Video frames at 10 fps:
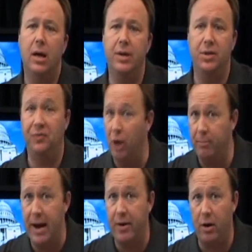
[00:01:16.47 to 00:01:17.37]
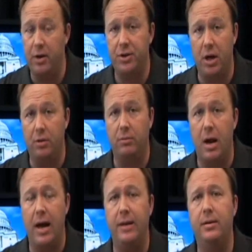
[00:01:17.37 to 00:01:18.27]
uh, he's a filmmaker in his own
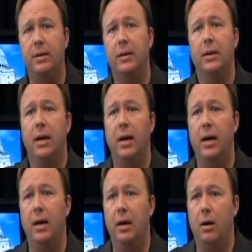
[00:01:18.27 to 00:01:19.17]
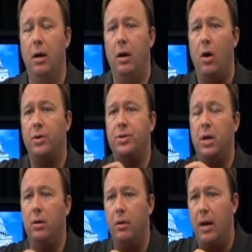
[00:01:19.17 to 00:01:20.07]
right. Uh,
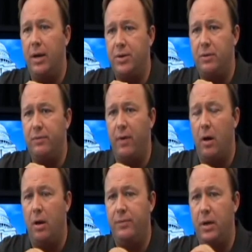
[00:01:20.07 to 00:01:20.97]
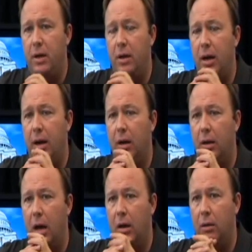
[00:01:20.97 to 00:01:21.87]
also is involved in a, a
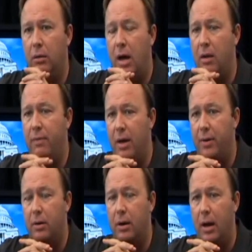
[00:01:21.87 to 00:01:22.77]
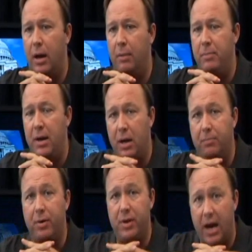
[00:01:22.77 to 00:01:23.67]
lot of other media
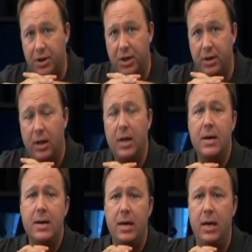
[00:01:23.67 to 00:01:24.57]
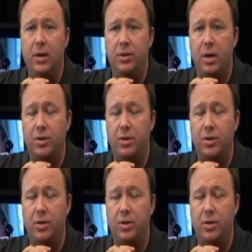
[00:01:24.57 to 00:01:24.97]
production. He is an